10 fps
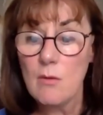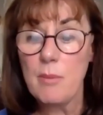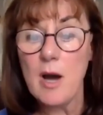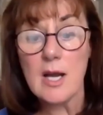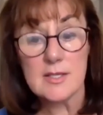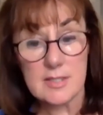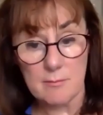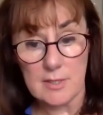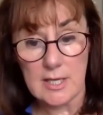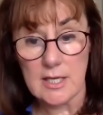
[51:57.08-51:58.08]
policy
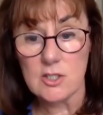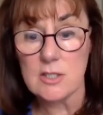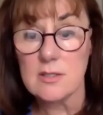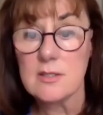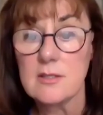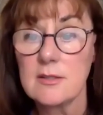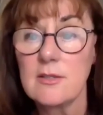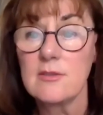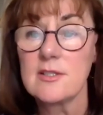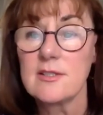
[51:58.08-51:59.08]
implications.
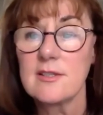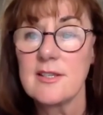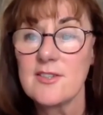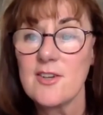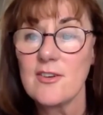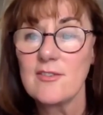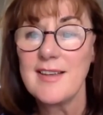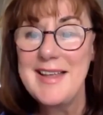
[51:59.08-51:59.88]
Oh, it's gone.